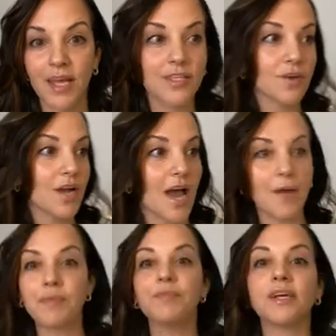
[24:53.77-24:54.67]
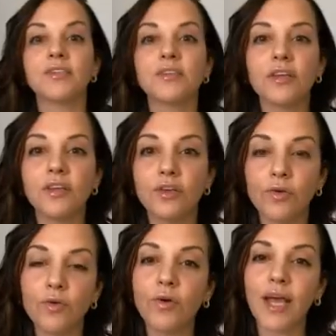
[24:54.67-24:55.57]
It's going to happen because
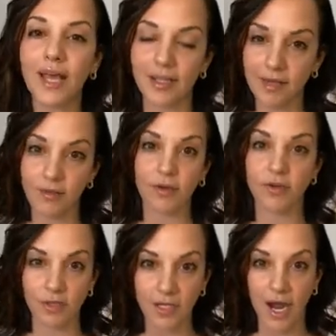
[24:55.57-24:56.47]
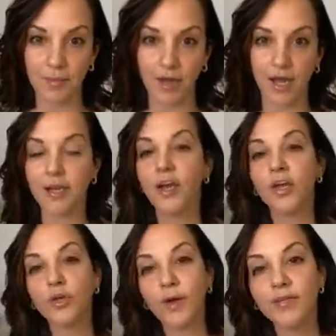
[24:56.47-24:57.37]
you can't live on your timeline.
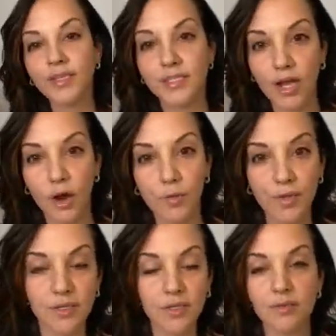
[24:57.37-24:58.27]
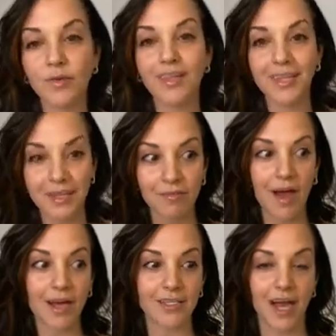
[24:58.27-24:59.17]
You have to stay open to the
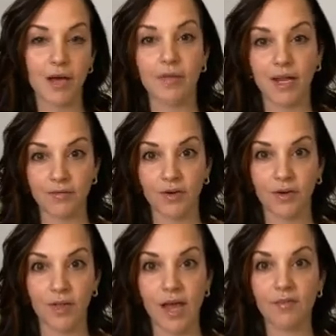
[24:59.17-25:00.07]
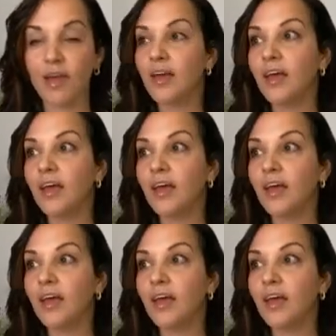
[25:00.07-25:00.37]
divine timeline for your life.